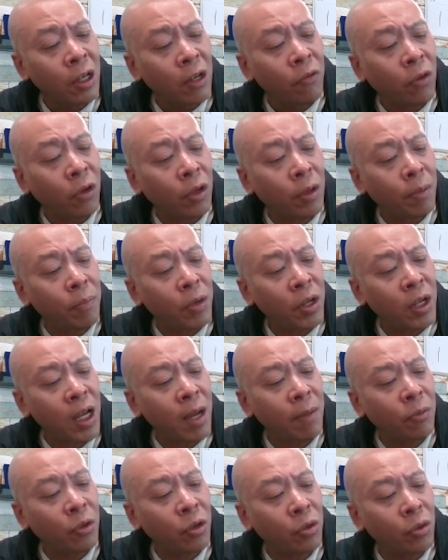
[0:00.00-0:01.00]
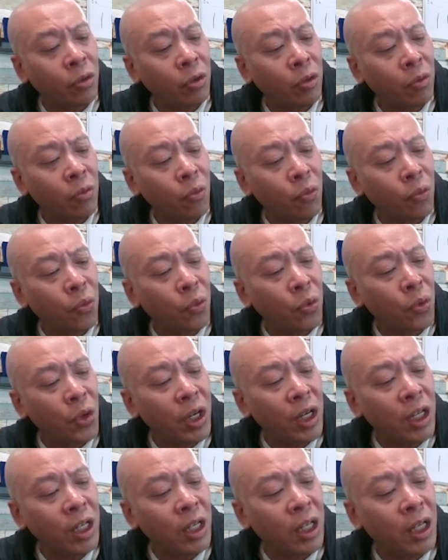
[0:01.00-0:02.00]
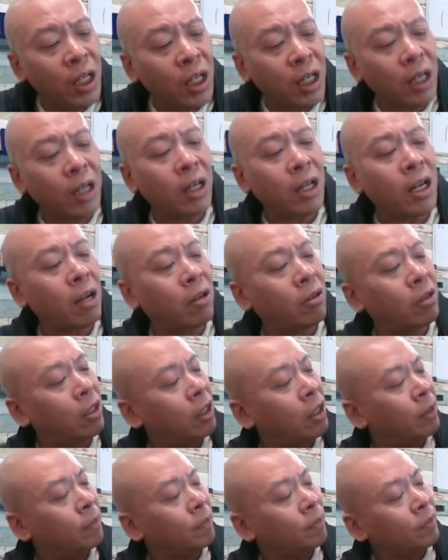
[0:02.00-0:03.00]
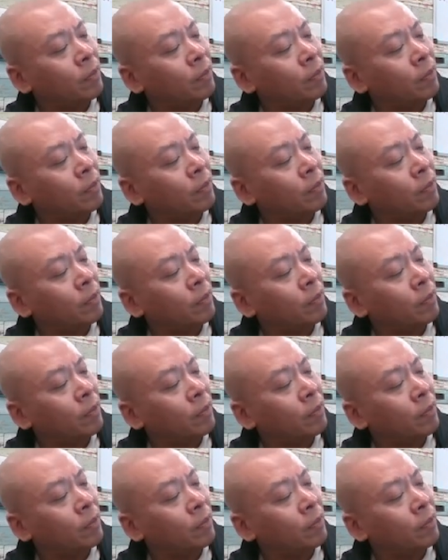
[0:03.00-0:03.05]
for the PMU, you don't really need it. Now the